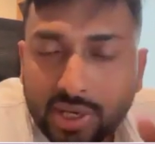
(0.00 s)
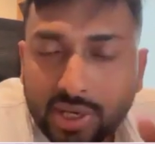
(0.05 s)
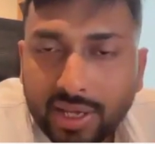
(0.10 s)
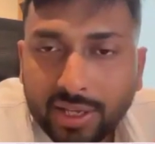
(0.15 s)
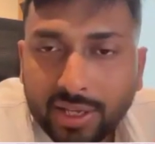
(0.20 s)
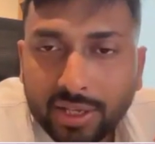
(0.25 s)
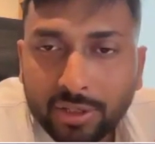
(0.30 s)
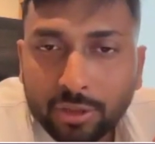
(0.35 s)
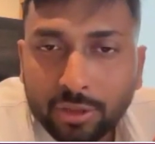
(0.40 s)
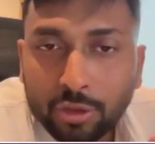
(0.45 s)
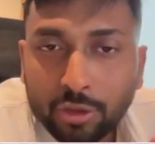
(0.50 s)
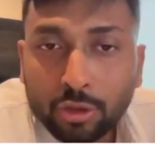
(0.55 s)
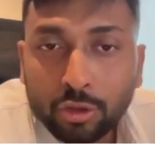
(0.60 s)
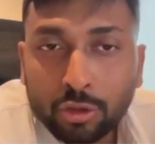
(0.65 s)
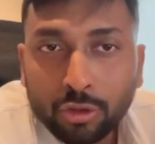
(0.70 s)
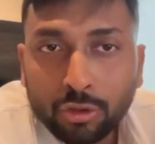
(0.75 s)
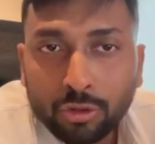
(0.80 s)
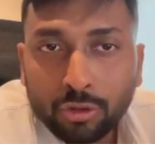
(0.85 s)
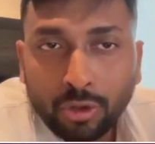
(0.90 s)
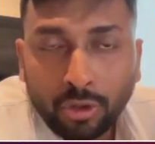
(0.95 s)
like
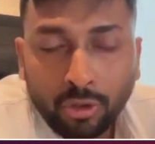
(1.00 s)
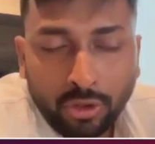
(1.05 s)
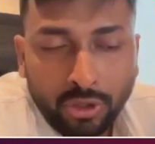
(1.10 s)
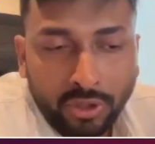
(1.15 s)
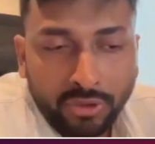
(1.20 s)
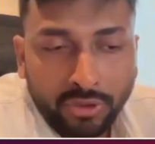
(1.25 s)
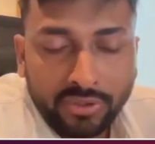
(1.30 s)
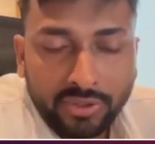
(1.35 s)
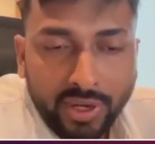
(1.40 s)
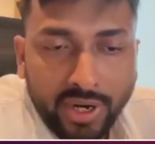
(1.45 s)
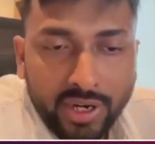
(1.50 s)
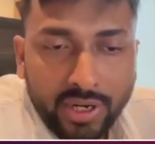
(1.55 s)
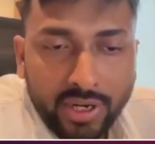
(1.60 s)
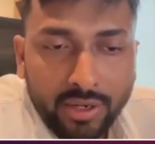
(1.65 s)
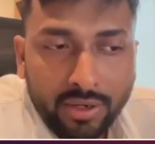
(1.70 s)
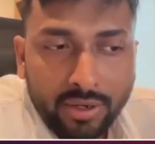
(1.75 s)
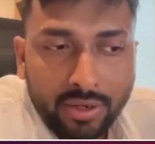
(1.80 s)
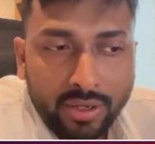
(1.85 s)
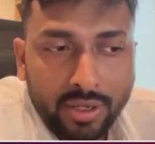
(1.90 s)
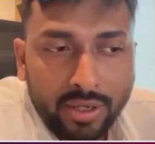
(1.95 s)
you on the other
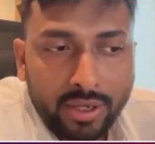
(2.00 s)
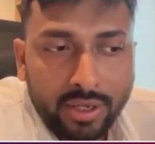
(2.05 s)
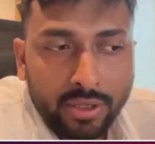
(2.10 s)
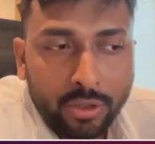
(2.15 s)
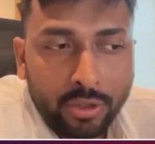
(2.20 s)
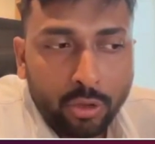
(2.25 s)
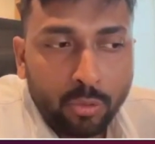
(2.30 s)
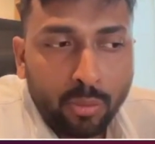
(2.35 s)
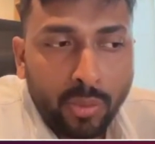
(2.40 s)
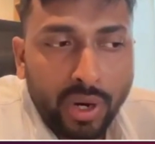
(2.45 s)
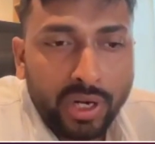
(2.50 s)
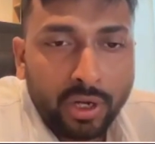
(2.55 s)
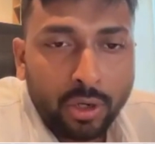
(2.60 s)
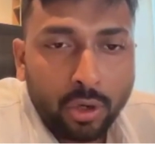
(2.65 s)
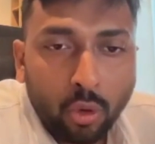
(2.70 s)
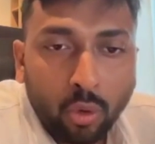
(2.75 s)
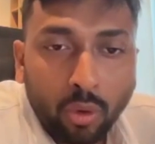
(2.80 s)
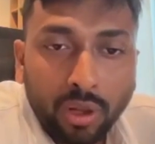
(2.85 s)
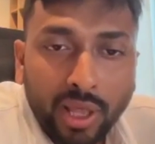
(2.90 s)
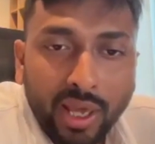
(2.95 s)
side, you might
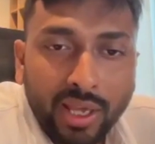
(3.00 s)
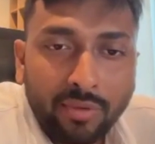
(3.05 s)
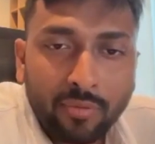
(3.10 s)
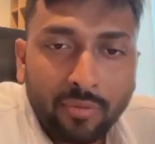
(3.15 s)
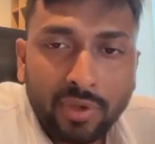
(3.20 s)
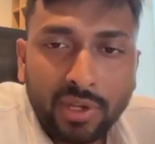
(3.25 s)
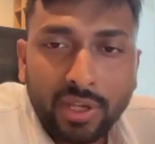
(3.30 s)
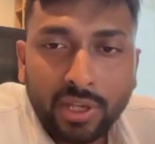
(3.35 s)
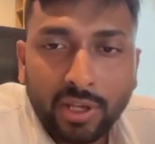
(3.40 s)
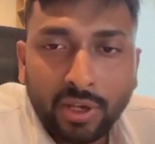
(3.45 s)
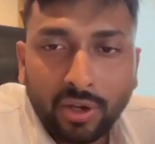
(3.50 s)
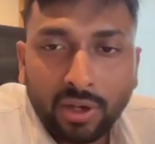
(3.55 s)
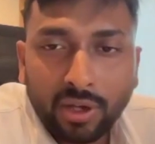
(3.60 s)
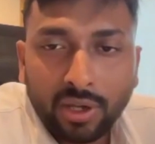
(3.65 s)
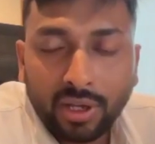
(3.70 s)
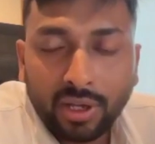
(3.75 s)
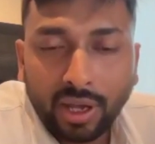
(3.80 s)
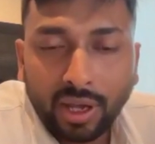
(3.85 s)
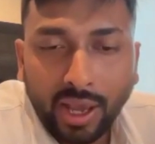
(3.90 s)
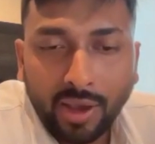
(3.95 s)
look like we
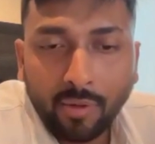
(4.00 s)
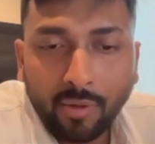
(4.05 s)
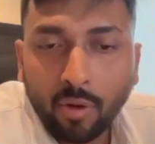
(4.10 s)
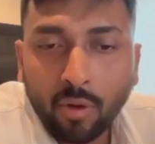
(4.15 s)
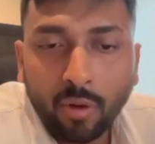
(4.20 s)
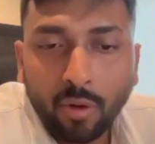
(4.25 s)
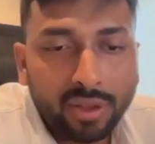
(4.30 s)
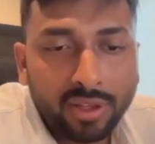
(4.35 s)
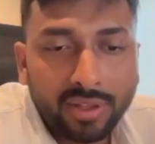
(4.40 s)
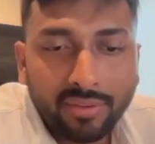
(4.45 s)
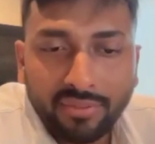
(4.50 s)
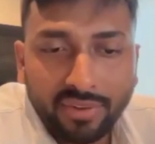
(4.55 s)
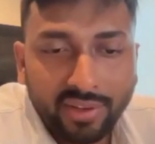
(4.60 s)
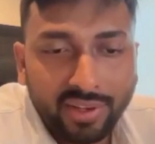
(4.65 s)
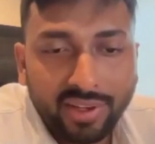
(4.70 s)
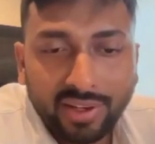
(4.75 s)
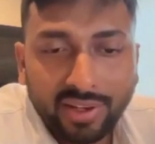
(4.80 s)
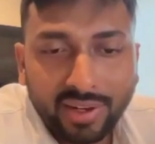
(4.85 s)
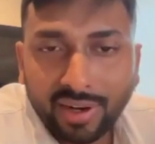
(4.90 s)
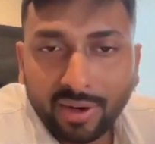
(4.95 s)
have all the
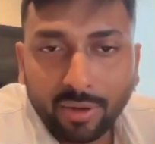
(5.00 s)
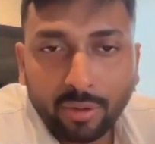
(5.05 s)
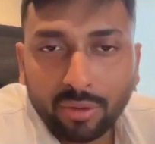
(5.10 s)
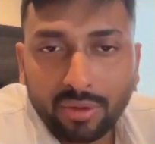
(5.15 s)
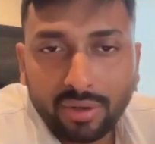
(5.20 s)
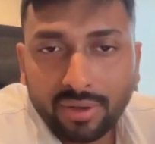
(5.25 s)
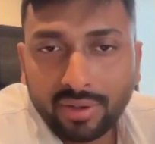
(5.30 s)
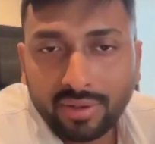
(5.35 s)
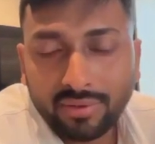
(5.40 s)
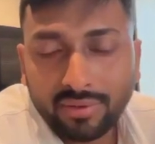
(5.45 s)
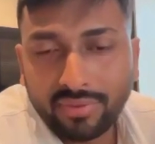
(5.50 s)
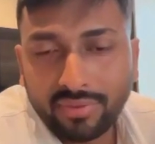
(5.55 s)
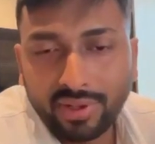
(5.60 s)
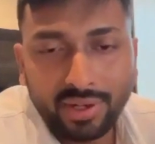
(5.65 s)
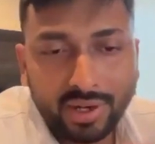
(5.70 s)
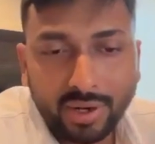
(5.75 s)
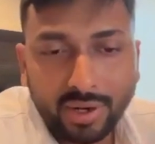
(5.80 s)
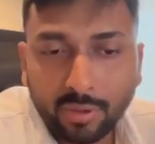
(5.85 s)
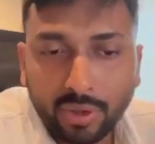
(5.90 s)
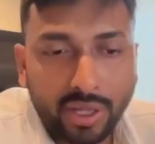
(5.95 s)
figured out,
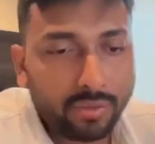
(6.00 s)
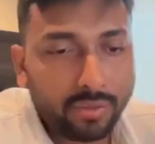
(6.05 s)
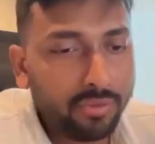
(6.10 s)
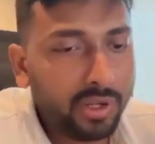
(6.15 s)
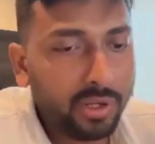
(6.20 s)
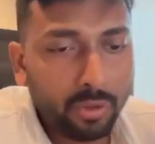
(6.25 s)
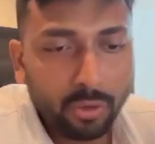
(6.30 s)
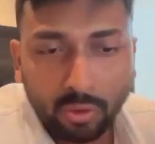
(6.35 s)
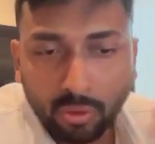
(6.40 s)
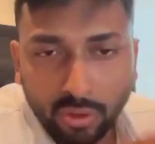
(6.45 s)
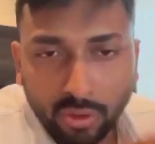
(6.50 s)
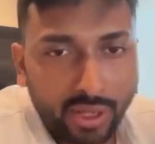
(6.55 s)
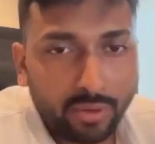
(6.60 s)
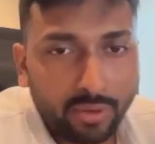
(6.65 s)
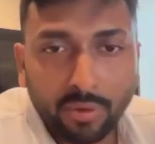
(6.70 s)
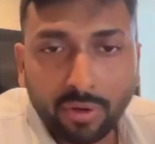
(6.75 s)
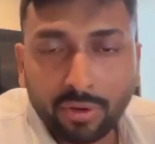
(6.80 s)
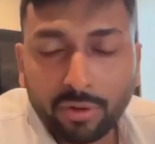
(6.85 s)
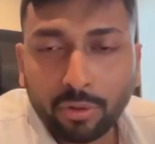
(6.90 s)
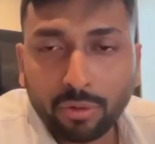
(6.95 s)
like we know like
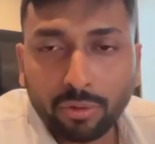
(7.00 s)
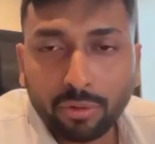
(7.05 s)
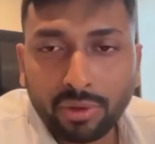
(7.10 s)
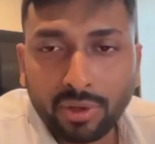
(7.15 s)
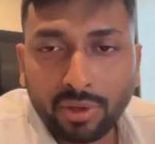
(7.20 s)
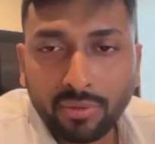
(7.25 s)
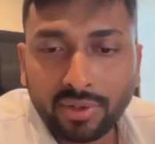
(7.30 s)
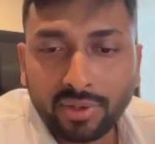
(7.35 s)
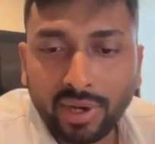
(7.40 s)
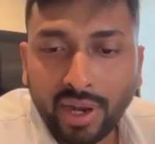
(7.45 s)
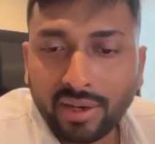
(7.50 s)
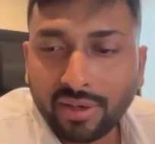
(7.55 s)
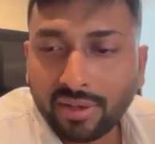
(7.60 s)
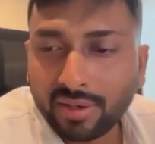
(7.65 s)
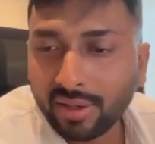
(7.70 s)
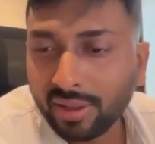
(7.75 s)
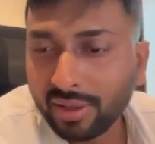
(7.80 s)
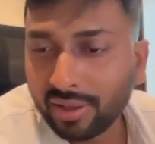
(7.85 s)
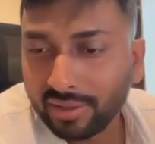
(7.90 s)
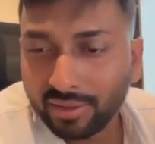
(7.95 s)
what to give a
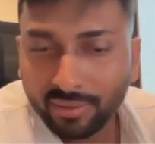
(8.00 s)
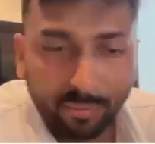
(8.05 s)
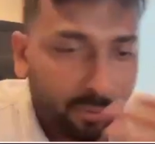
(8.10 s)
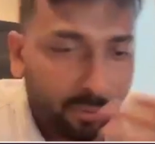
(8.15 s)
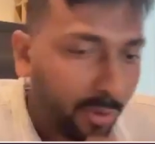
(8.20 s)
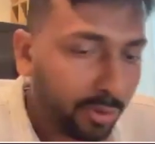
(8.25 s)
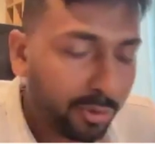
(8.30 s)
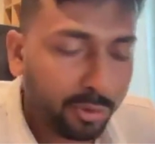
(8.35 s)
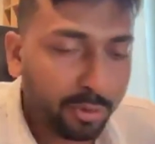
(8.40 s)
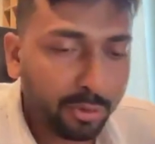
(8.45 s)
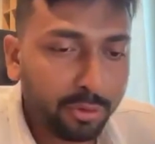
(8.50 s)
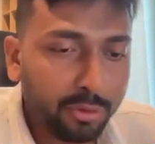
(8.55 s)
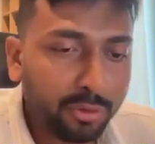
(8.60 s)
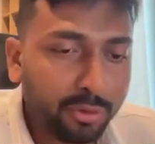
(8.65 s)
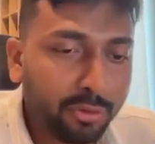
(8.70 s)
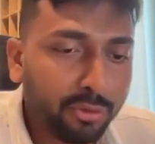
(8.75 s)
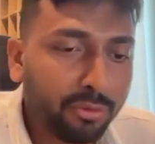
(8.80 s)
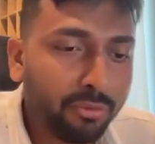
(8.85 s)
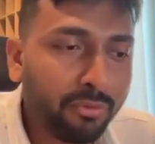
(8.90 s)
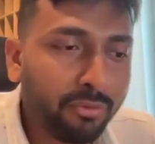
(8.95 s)
title and what to
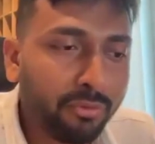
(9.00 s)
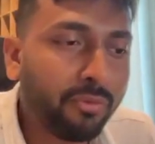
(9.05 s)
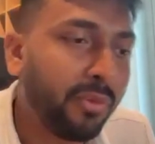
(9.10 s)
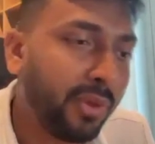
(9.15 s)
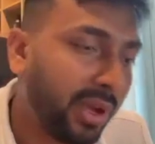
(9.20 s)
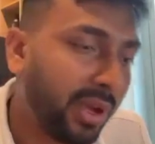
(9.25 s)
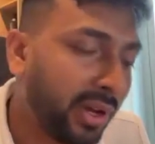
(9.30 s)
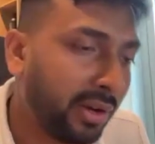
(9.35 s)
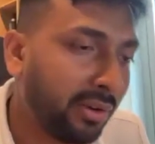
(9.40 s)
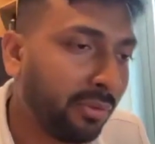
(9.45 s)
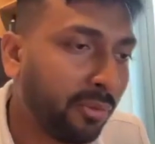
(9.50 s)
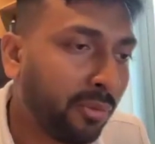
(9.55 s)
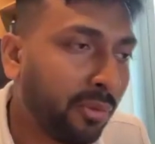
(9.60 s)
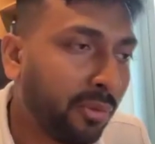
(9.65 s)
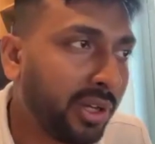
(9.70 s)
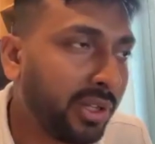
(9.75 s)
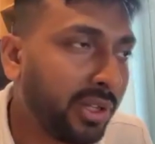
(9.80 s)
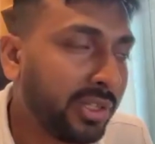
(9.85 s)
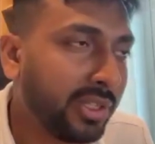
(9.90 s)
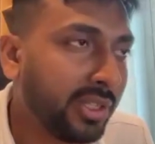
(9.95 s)
do,
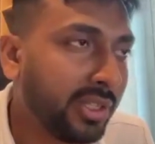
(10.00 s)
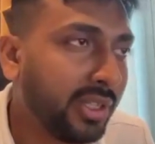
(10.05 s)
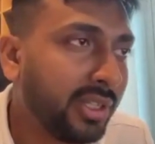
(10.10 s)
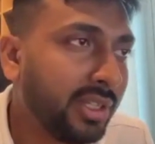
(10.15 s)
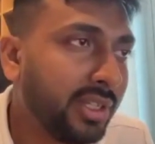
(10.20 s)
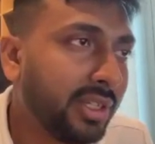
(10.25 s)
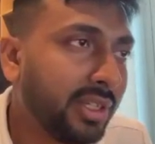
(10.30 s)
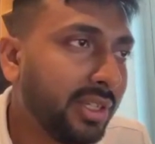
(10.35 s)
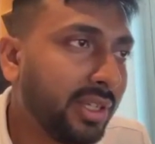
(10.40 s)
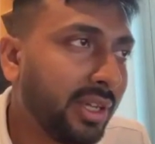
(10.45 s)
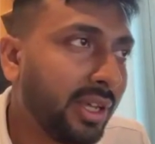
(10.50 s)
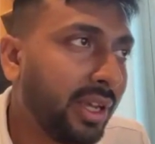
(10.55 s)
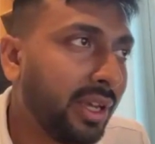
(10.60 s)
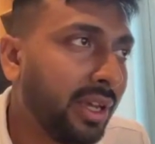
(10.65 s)
what is the